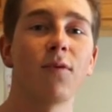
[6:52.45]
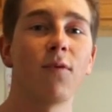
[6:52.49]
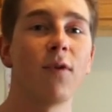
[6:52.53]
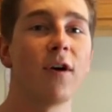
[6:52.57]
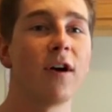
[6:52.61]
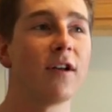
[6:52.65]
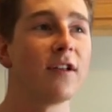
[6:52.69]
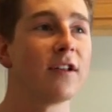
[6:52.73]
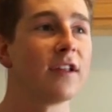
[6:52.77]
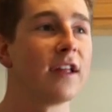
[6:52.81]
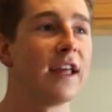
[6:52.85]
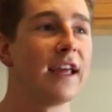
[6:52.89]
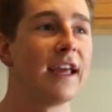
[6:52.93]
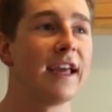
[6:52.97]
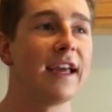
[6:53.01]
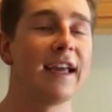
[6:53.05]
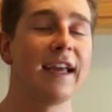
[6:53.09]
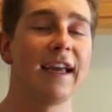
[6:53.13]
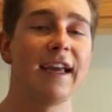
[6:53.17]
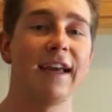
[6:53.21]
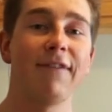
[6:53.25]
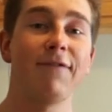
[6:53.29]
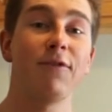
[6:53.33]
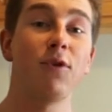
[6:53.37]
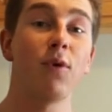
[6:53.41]
Well,
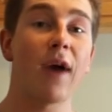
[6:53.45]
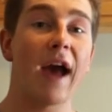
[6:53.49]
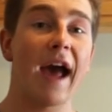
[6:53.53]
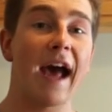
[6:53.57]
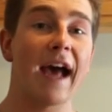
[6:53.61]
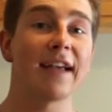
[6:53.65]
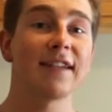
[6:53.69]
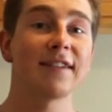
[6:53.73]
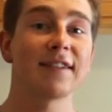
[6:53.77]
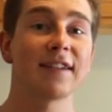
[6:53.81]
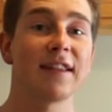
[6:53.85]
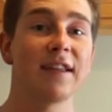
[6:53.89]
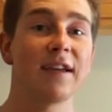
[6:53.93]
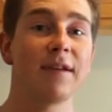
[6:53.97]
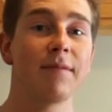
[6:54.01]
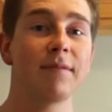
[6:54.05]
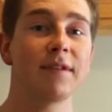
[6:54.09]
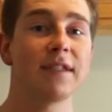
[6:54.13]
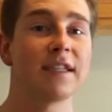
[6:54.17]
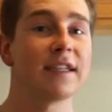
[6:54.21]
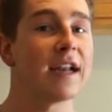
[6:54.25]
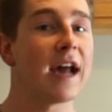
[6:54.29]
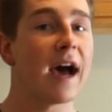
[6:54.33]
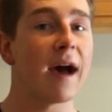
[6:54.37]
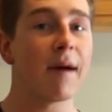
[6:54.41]
if you ask them
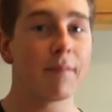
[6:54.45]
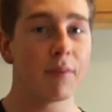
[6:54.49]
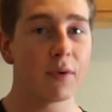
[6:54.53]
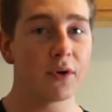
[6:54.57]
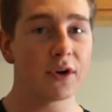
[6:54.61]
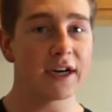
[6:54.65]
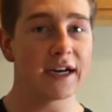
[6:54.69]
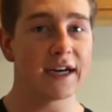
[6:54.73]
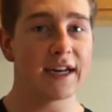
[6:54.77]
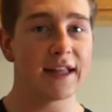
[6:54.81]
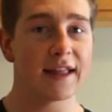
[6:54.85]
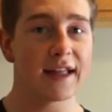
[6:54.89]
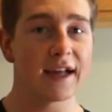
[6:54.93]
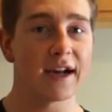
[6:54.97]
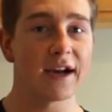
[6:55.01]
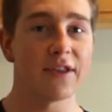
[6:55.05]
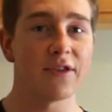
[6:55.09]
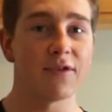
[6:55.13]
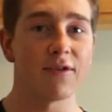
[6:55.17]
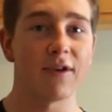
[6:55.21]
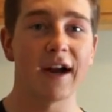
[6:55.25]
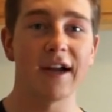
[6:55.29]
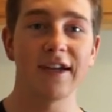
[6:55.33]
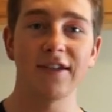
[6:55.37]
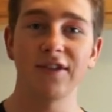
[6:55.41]
to not put anything on
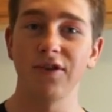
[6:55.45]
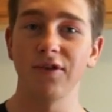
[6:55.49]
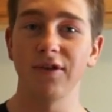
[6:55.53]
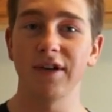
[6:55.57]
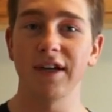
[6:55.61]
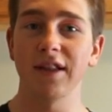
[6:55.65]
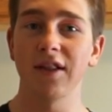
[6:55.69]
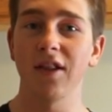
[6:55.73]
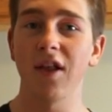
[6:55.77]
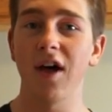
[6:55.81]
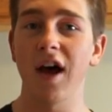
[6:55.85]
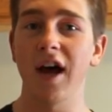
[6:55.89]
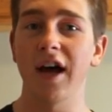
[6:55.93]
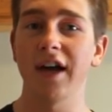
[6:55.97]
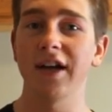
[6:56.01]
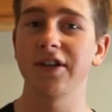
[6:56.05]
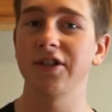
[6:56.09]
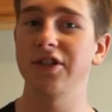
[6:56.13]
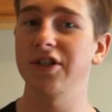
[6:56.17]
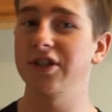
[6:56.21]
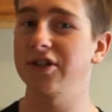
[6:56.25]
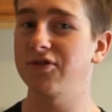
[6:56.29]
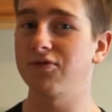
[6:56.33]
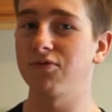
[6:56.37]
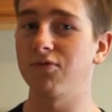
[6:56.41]
the rice, you can
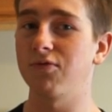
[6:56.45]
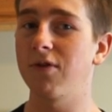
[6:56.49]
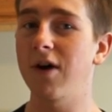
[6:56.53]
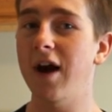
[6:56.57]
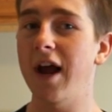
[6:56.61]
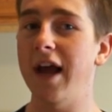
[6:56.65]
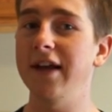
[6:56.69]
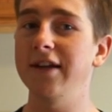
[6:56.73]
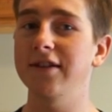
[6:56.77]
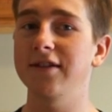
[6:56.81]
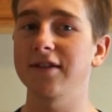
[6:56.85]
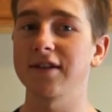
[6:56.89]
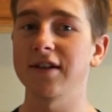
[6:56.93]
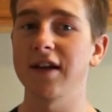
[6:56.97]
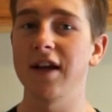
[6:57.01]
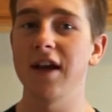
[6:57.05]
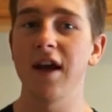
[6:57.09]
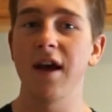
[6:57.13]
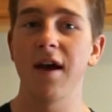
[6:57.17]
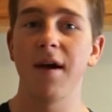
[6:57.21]
log just rice.